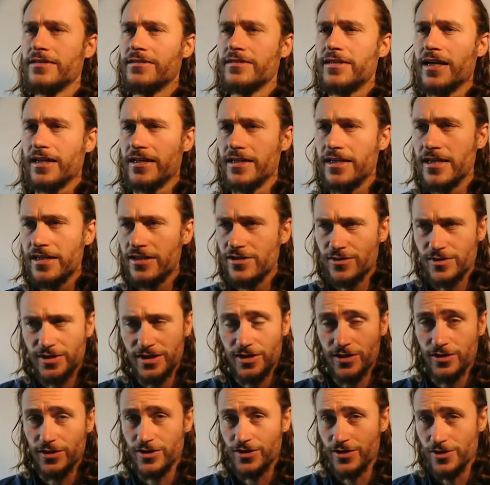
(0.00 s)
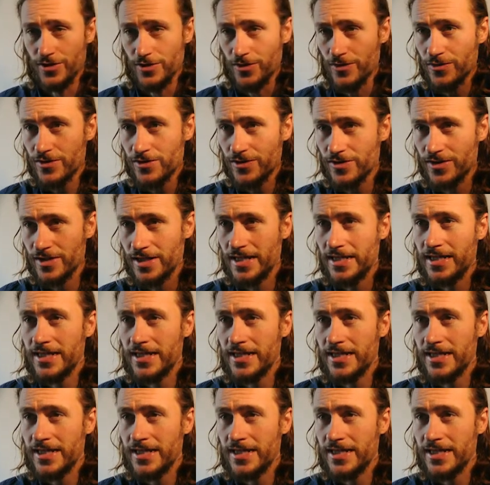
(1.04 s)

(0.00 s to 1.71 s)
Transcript: techniques which you could use